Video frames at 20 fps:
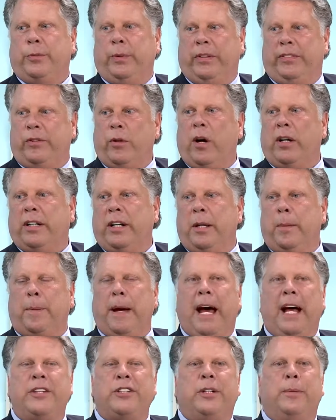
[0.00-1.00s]
we've talked in the
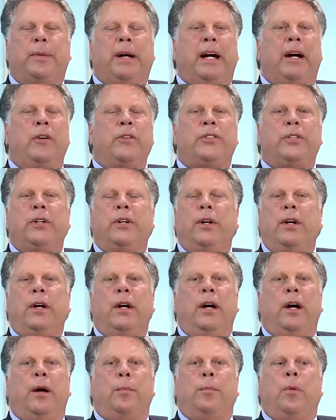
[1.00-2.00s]
past about,
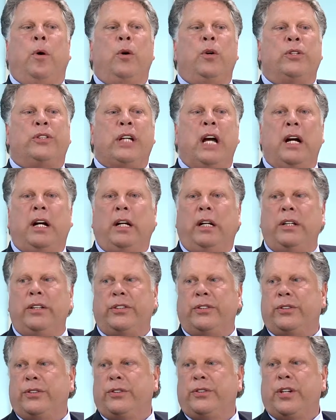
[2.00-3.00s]

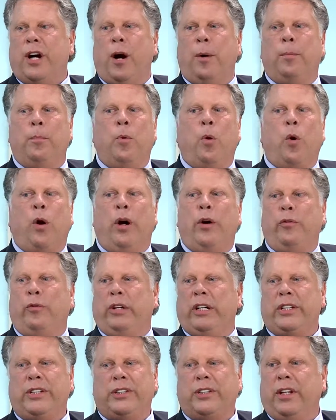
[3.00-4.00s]
motorcyclists are more at
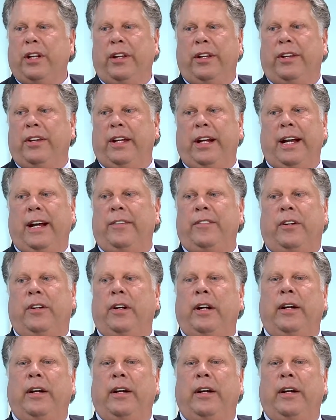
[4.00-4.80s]
risk than ever.